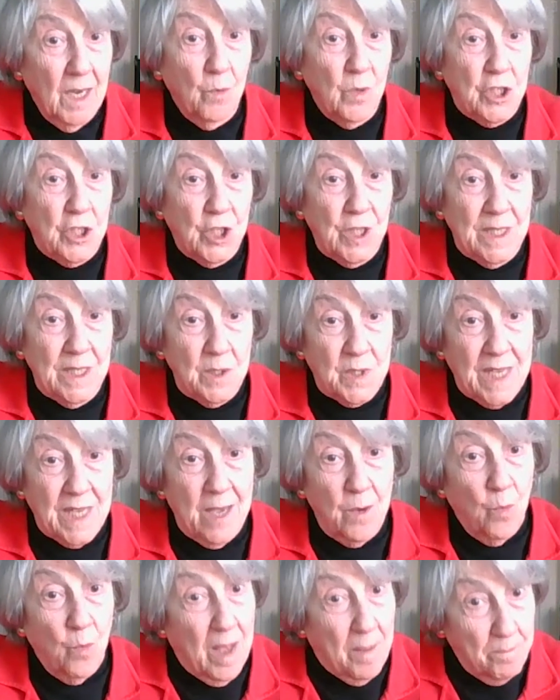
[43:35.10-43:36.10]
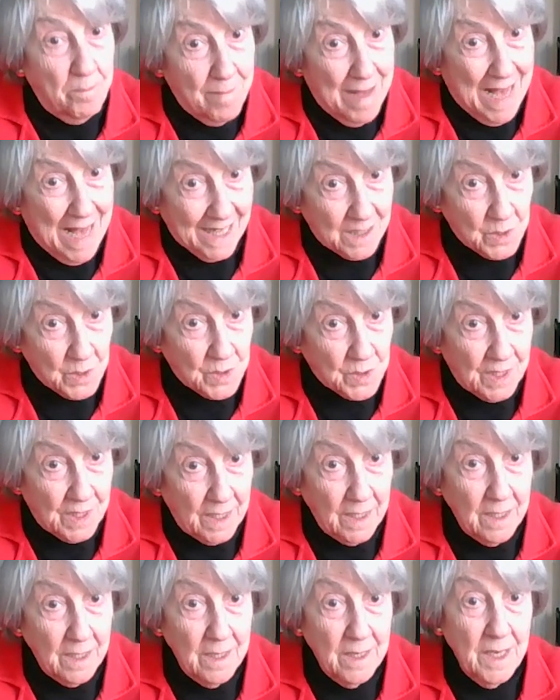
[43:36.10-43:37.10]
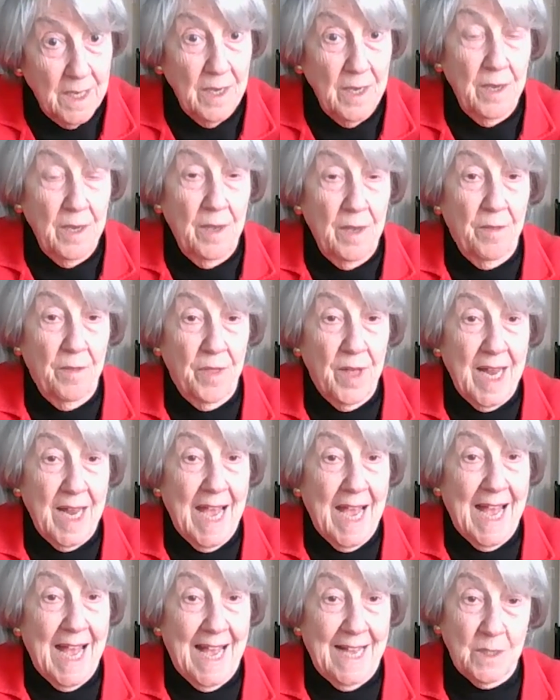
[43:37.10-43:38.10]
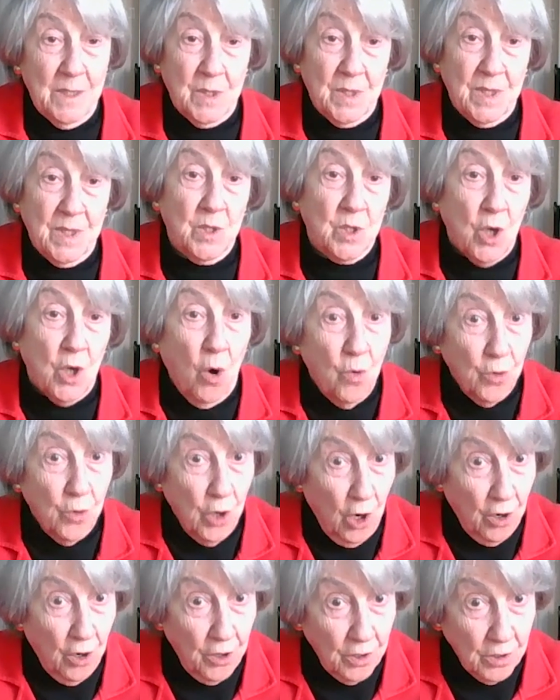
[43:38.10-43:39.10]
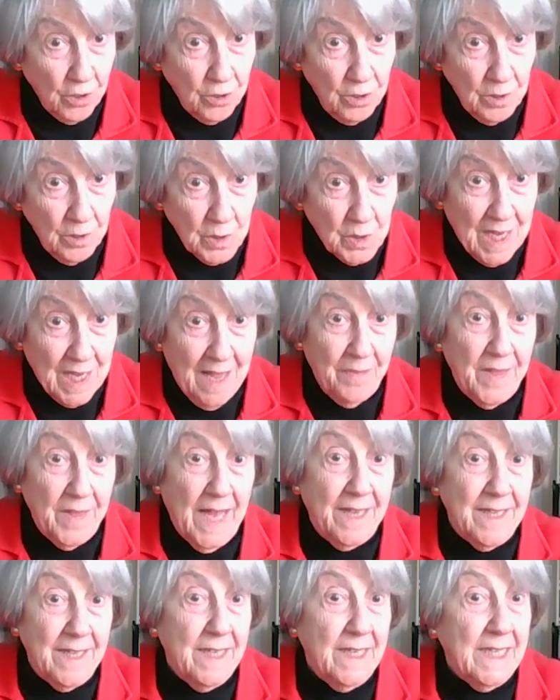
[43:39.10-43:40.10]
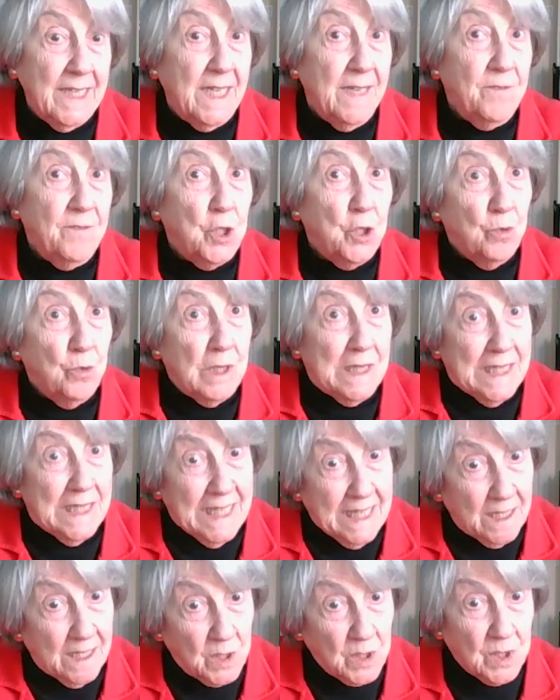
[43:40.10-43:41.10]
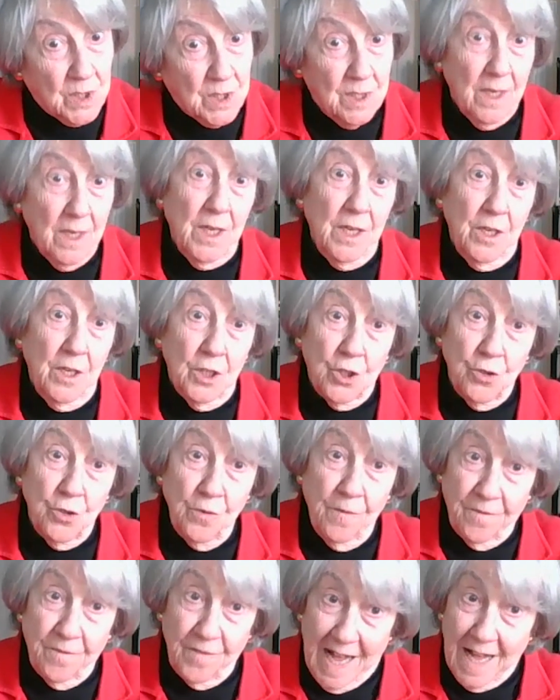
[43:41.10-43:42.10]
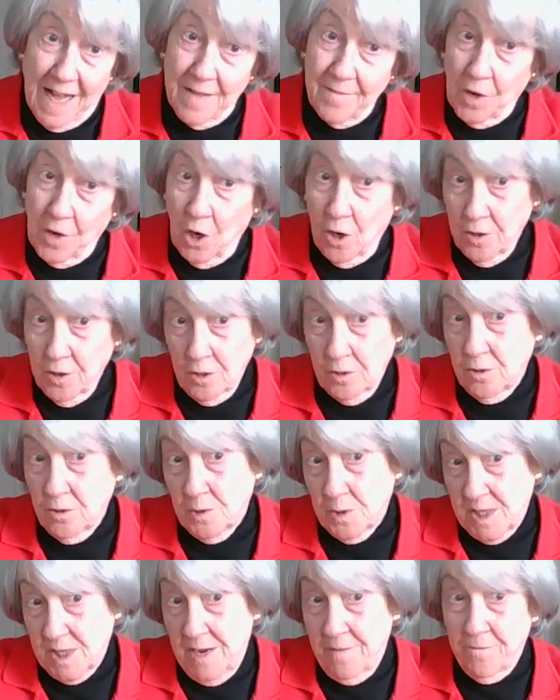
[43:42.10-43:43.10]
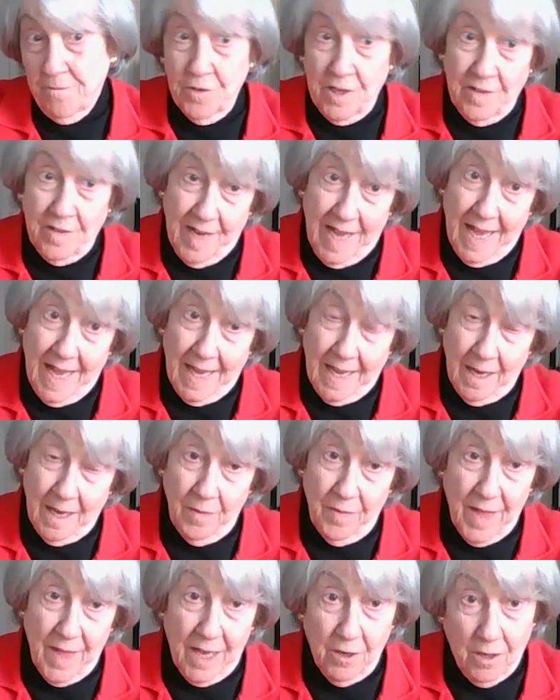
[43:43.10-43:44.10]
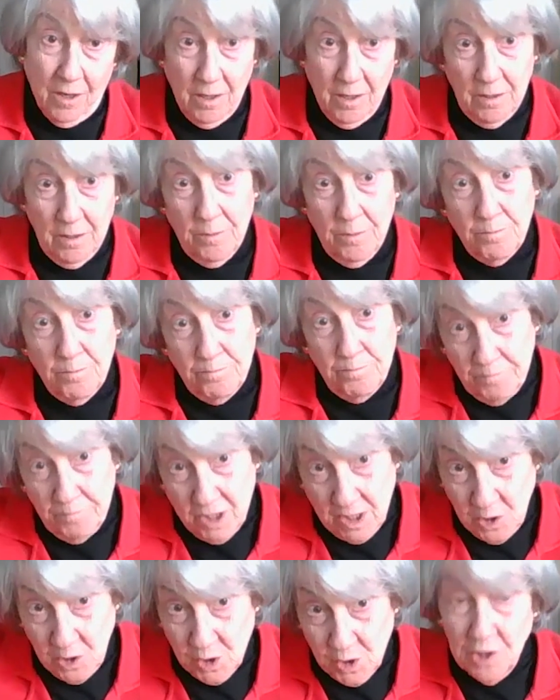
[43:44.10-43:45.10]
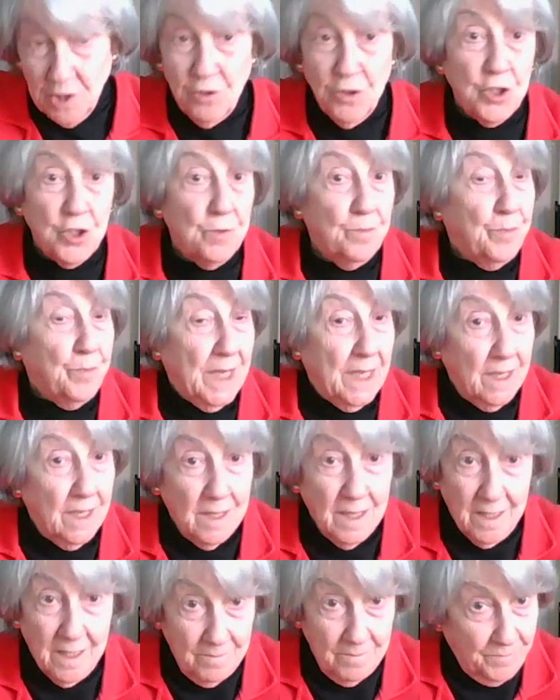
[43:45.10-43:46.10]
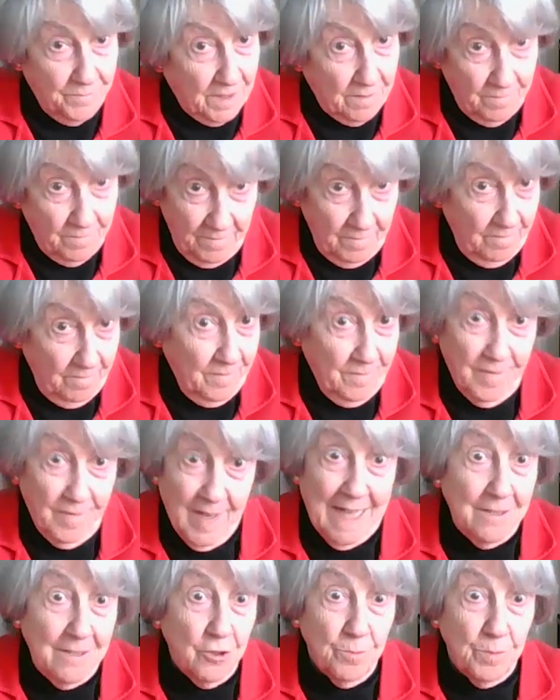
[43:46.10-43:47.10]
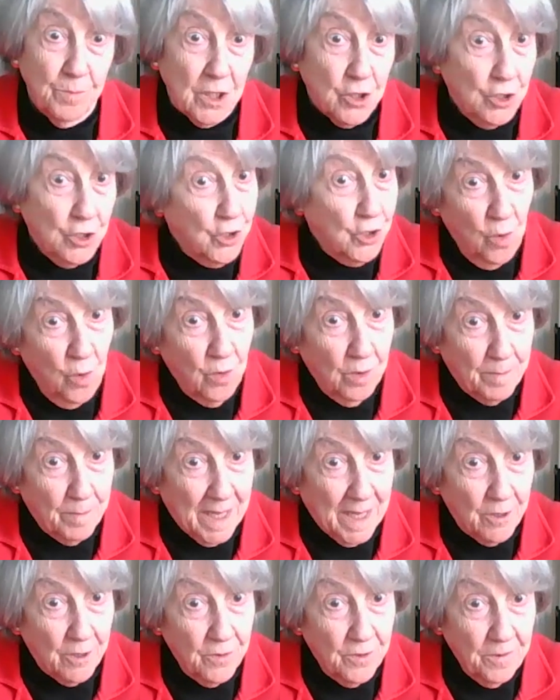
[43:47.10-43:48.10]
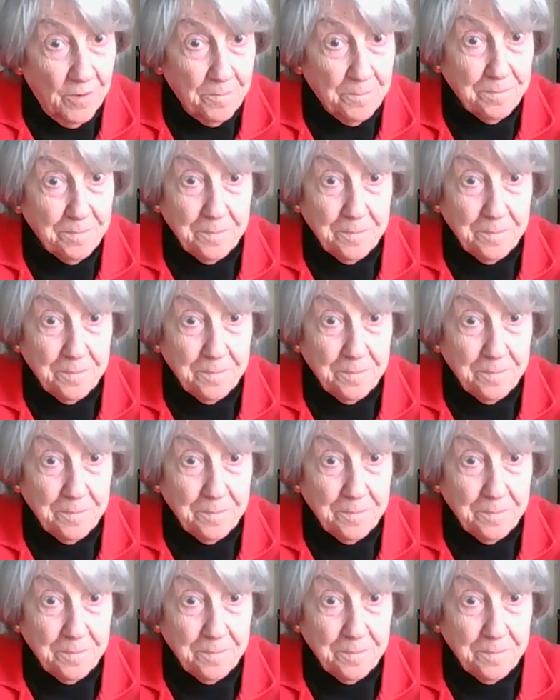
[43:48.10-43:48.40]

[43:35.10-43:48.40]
which is a web magazine that has its own articles, and then gives you links to 5 articles every day that are considered to be valuable to know about.